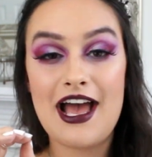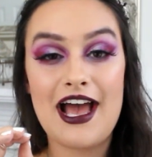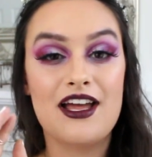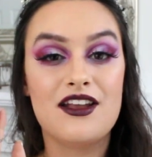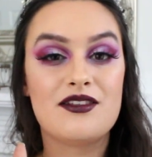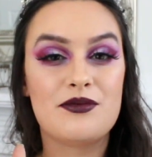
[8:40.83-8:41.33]

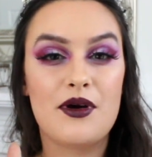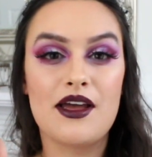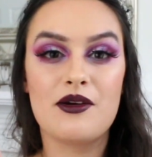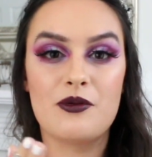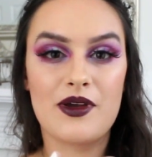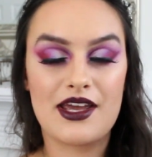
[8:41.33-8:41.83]
at
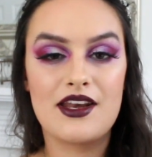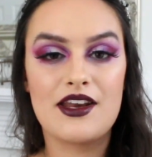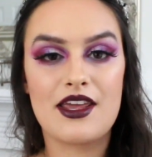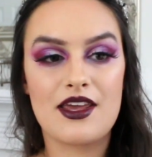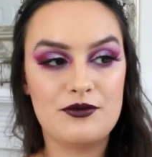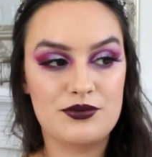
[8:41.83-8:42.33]
my Wicked
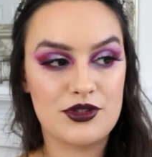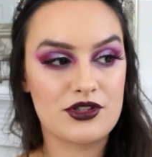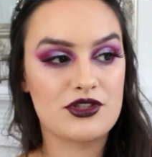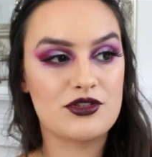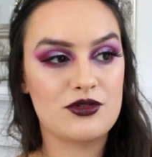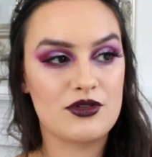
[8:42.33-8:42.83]
King
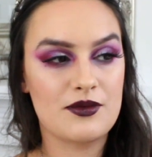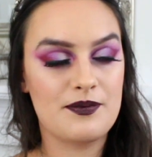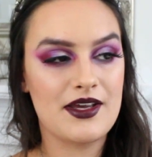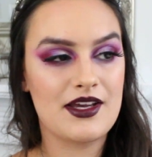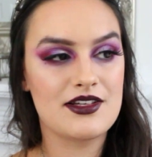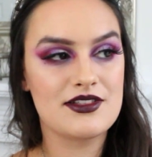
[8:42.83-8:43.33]
book talk,
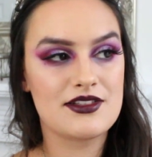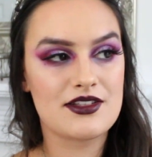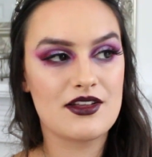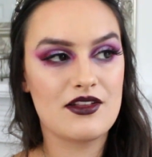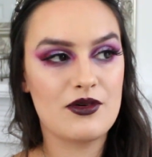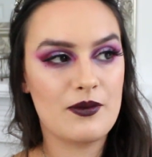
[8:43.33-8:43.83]

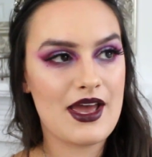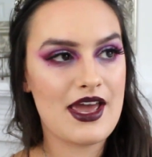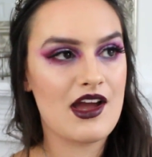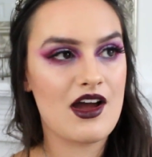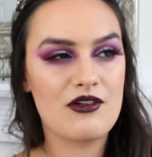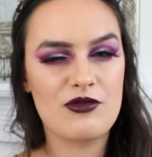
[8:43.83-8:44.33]
because the
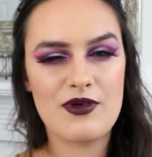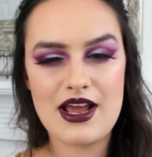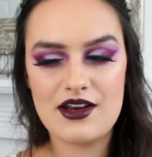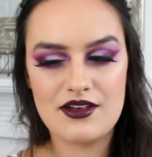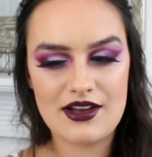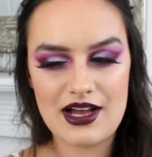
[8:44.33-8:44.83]
way I
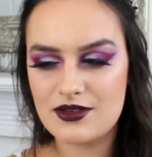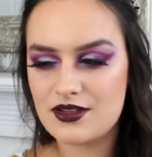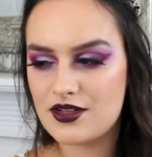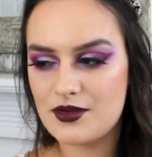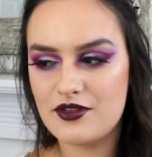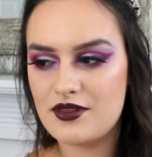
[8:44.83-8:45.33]
read out
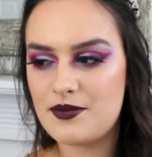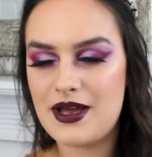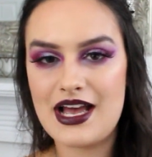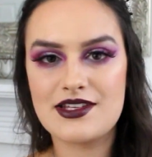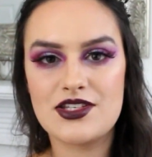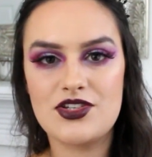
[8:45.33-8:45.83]
some of the
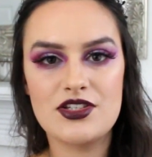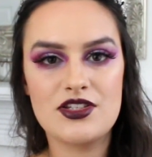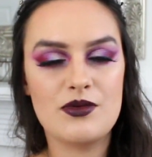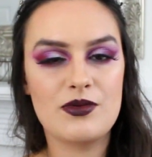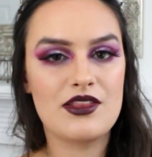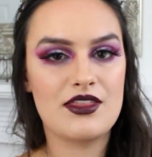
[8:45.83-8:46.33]
passages,
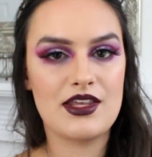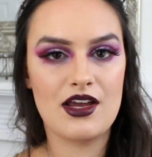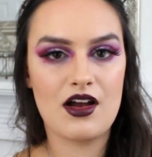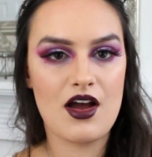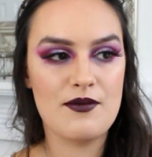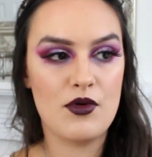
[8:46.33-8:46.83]
you would
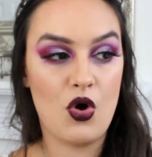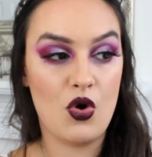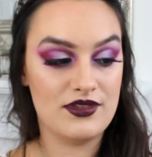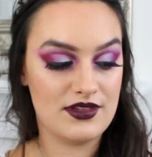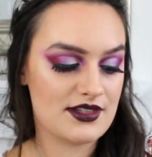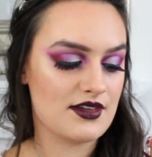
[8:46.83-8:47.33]
think I'm
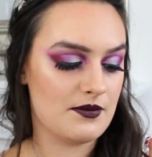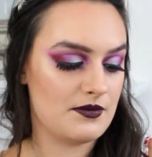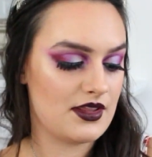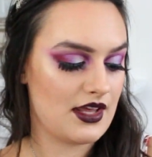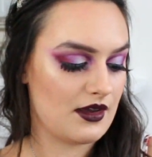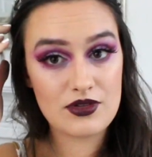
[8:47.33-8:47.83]
on
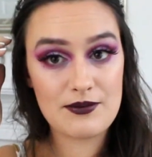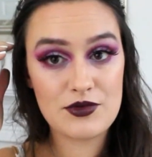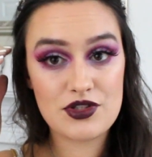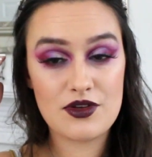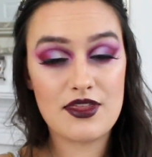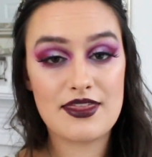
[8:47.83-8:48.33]
something. I'm
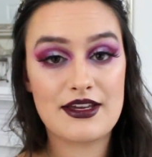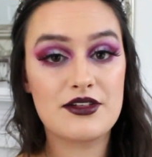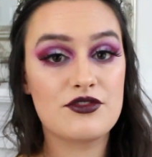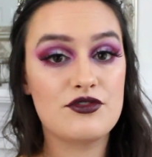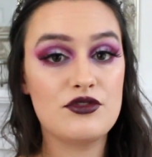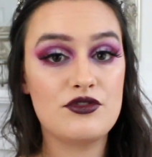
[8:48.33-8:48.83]
so
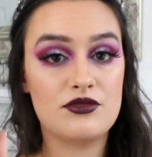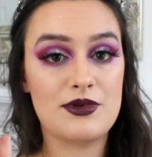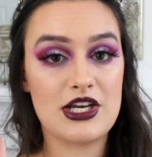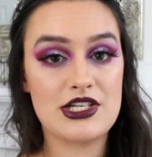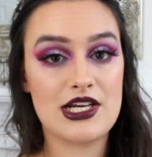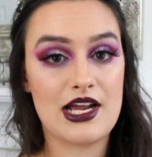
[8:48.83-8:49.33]
thankful for
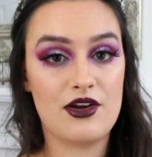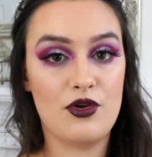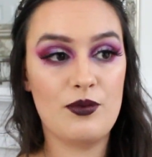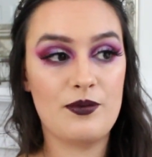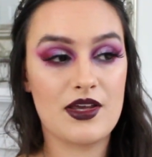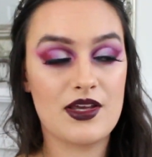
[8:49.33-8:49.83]
my
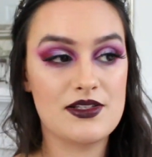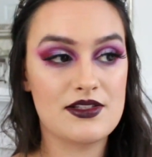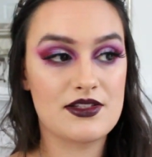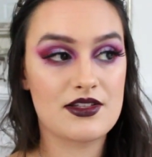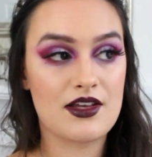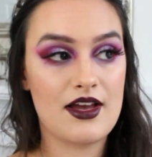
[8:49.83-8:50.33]
channel
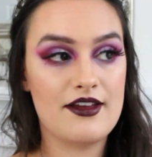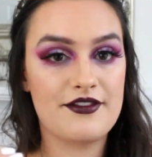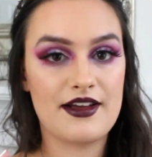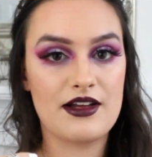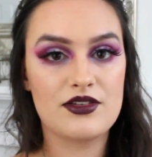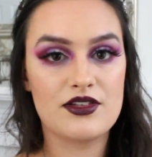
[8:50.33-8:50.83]
because I
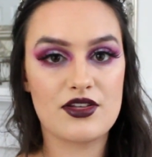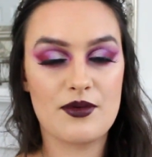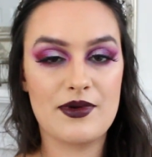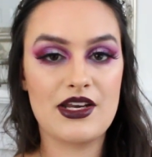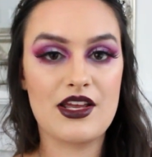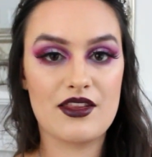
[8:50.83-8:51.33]
found so
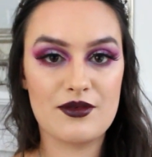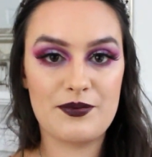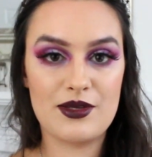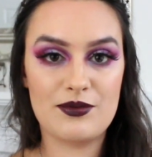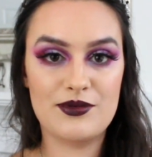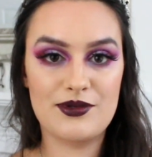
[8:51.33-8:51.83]
many other
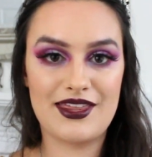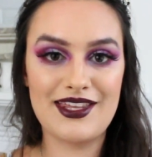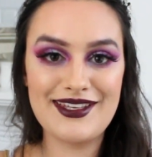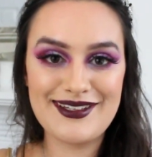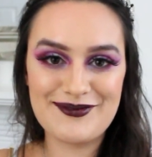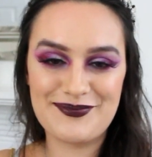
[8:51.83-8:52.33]
people
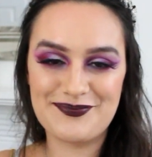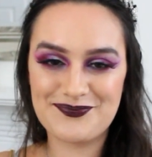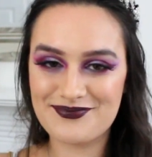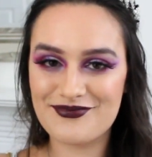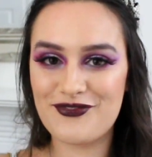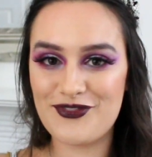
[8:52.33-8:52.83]
that
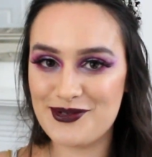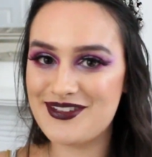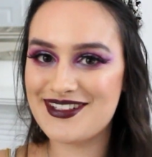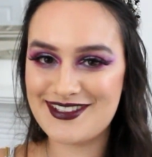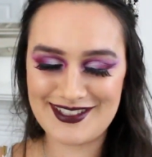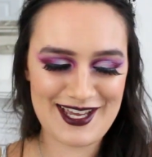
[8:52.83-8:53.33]
feel
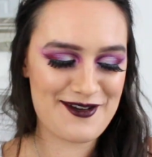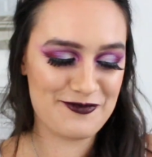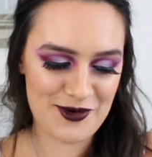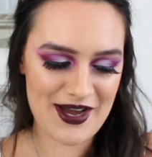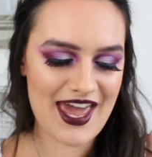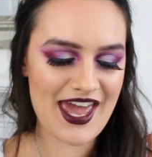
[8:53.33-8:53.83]
the same
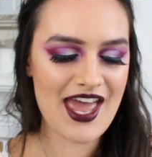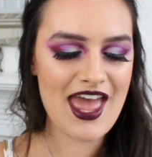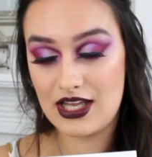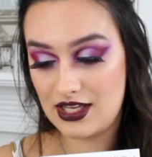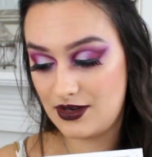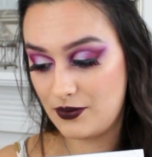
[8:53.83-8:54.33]
way,
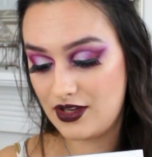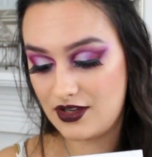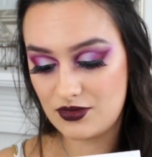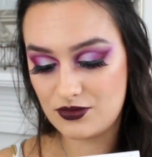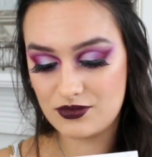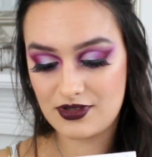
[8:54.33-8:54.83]
and we
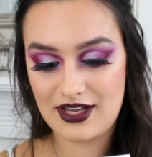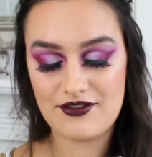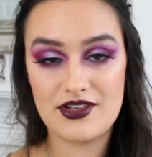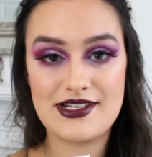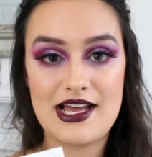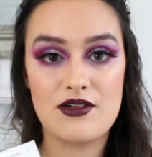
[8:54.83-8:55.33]
can all have
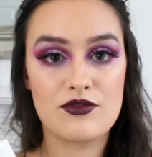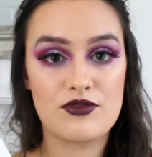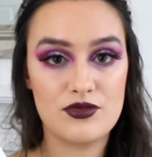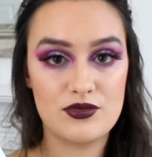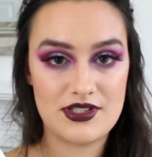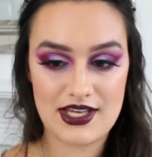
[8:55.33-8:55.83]
a
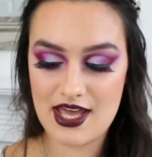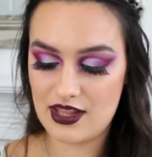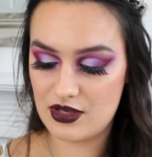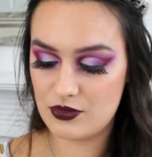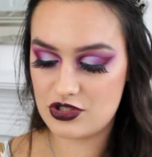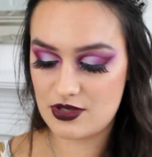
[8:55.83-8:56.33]
downfall
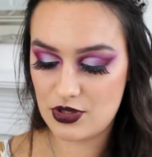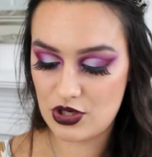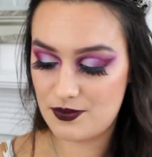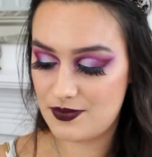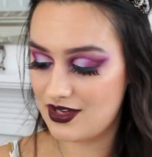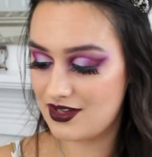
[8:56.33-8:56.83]
together, which I'm
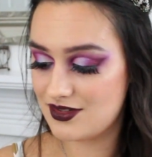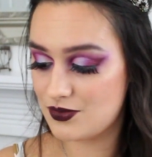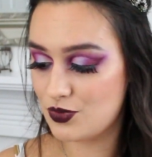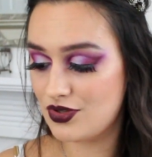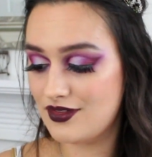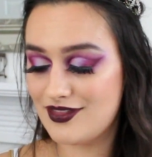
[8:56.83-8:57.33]
hoping is
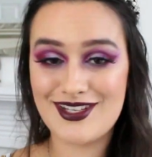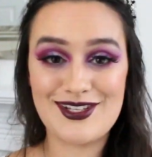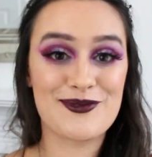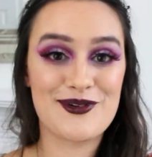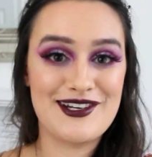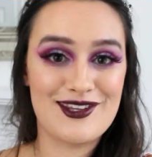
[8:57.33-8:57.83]
what
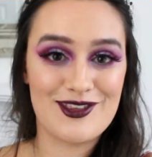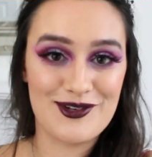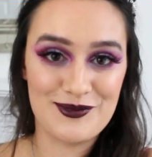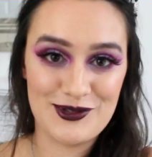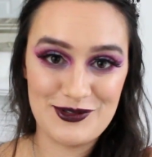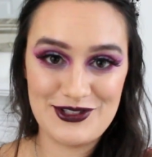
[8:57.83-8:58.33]
this
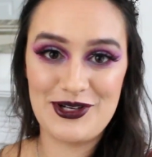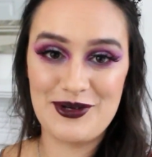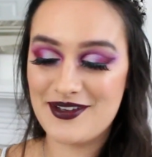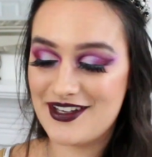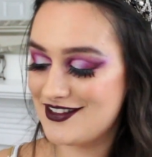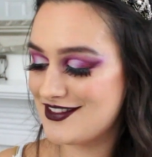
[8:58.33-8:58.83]
readathon will do,
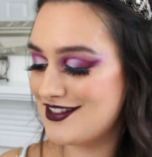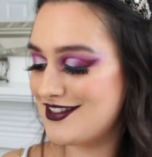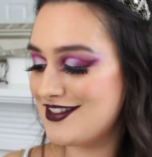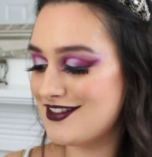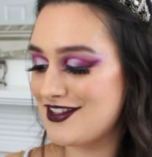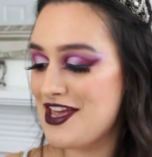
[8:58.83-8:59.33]
because this
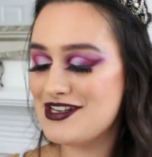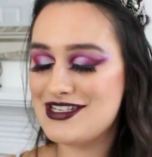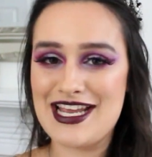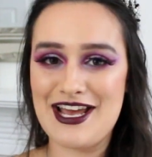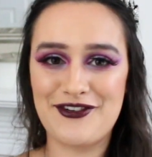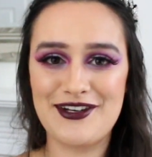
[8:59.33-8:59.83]
is
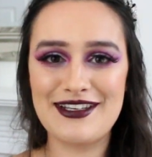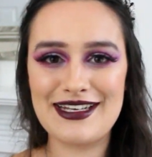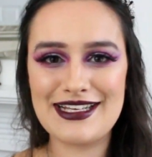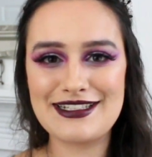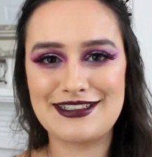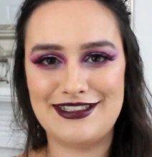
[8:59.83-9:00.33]

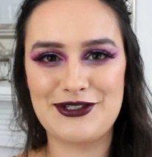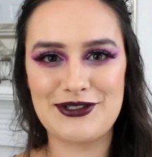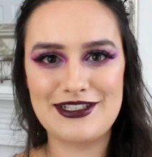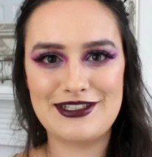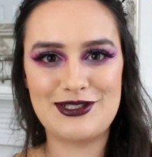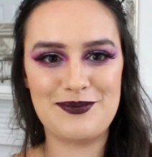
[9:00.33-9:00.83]
definitely a
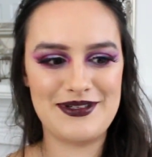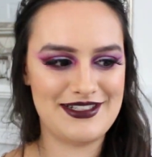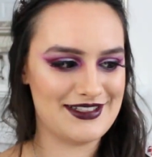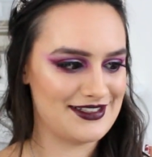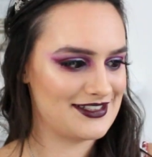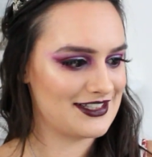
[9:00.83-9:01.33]
series to be
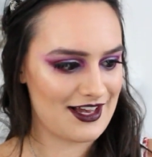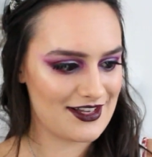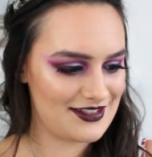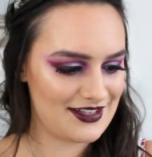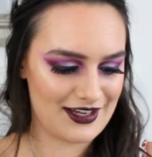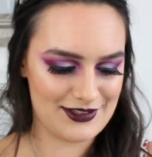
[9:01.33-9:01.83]

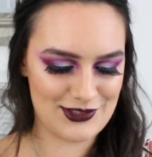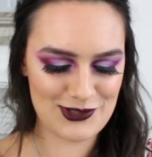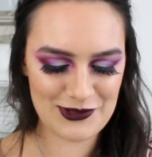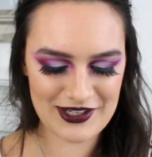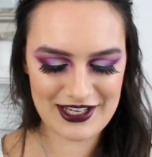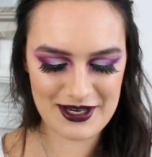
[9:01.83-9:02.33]
discussing and
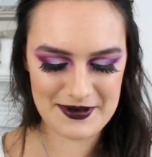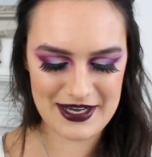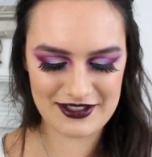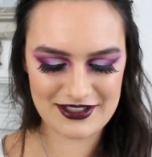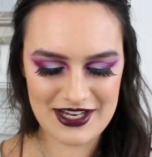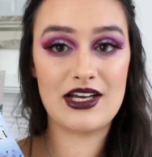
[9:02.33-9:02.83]
talking
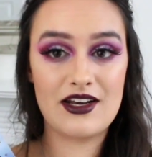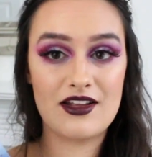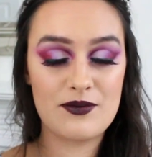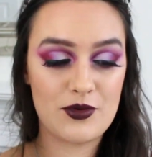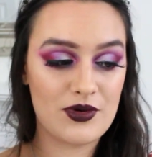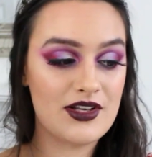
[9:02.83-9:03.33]
about.
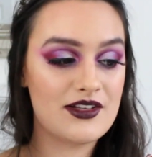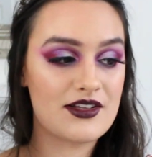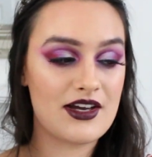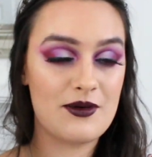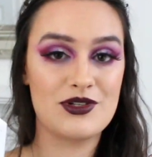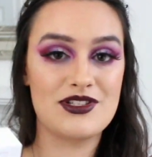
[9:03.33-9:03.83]
Another point
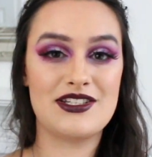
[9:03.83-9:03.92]
I want